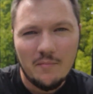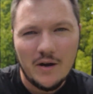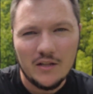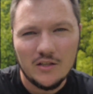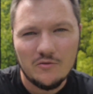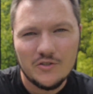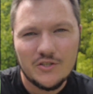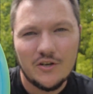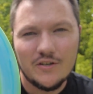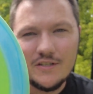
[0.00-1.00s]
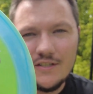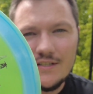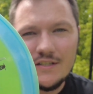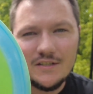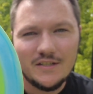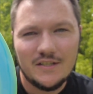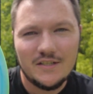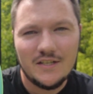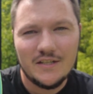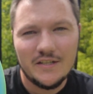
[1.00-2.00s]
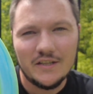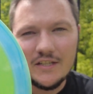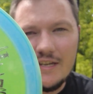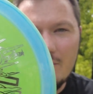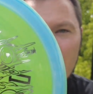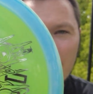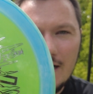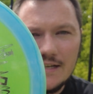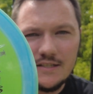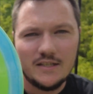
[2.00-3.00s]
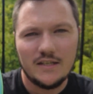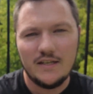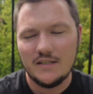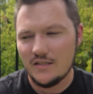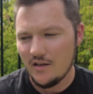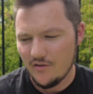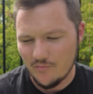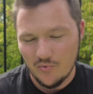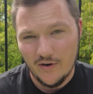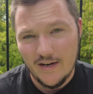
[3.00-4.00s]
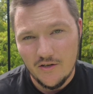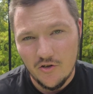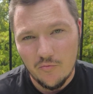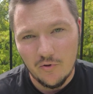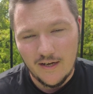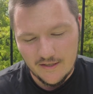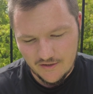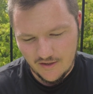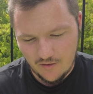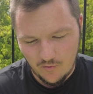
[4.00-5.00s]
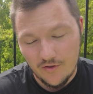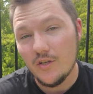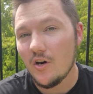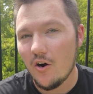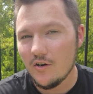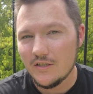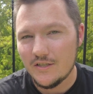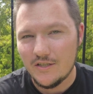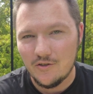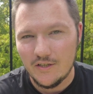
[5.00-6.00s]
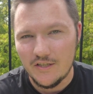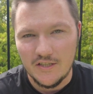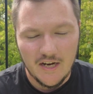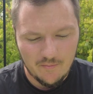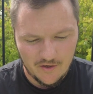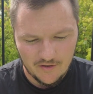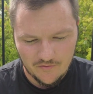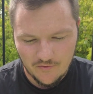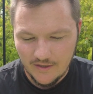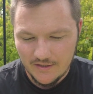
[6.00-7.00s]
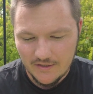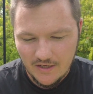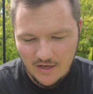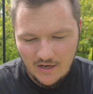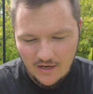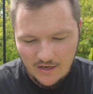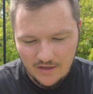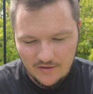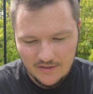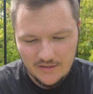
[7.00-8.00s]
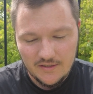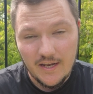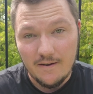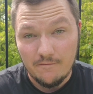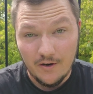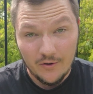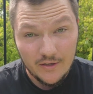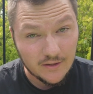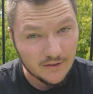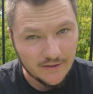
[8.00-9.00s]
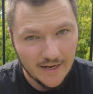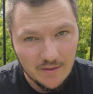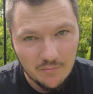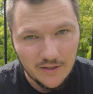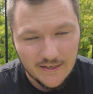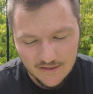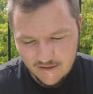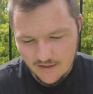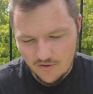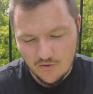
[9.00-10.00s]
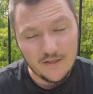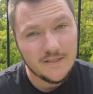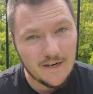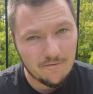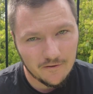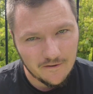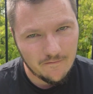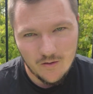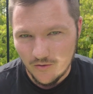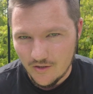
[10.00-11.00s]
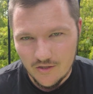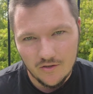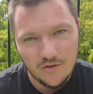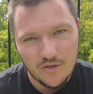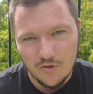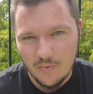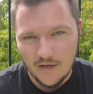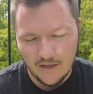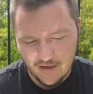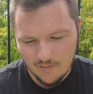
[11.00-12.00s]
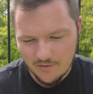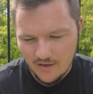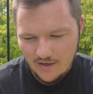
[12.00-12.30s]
by Lone Star Discs. This is in the Lima Plastic. It's the brand new plastic with the Artist Series stamp on the front. This is a very light plastic. You can definitely feel it as soon as you pick it up.